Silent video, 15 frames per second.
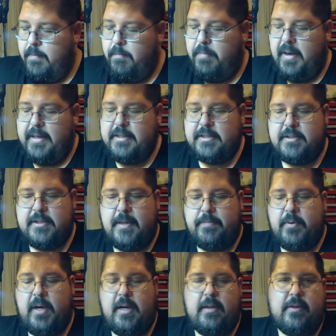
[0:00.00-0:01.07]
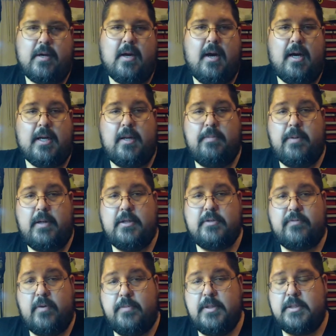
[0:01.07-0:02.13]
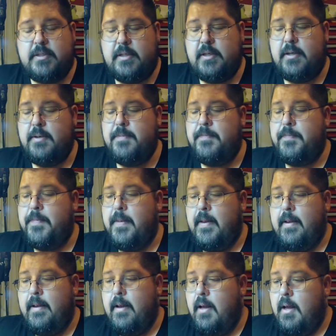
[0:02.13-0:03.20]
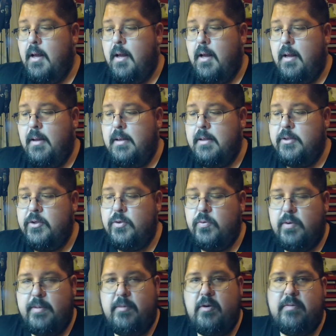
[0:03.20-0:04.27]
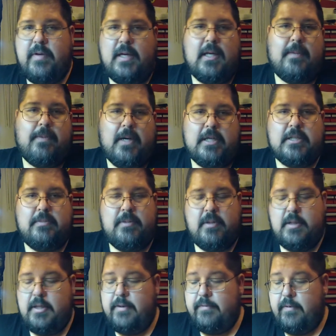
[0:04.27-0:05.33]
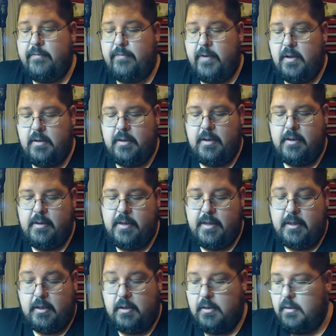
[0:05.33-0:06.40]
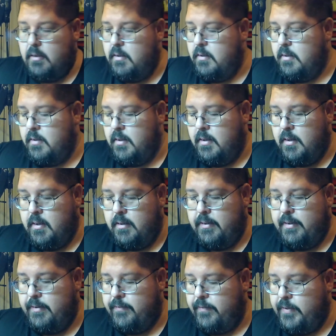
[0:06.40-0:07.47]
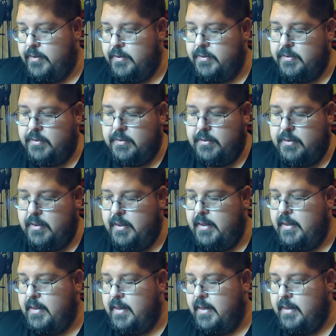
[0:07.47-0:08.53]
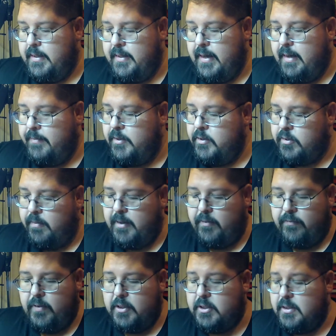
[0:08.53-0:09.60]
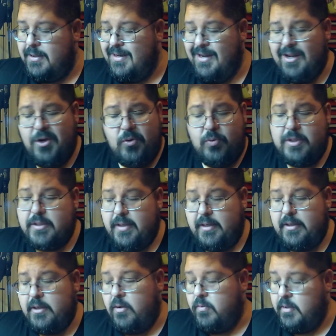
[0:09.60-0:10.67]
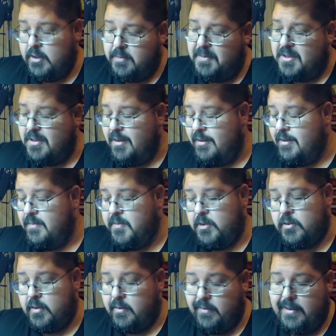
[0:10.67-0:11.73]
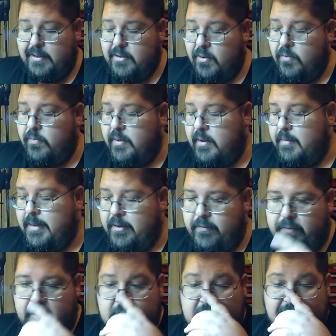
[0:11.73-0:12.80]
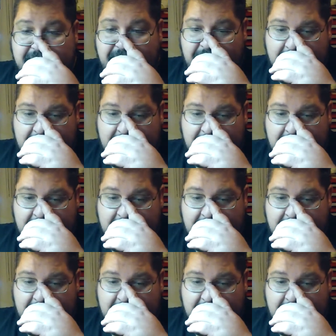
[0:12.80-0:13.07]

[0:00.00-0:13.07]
By separating the cocky piece from the sear, you remove any possibility of it falling at all. If there's any kind of damage or malfunction, which they don't, especially on a Timney trigger, they don't really malfunction.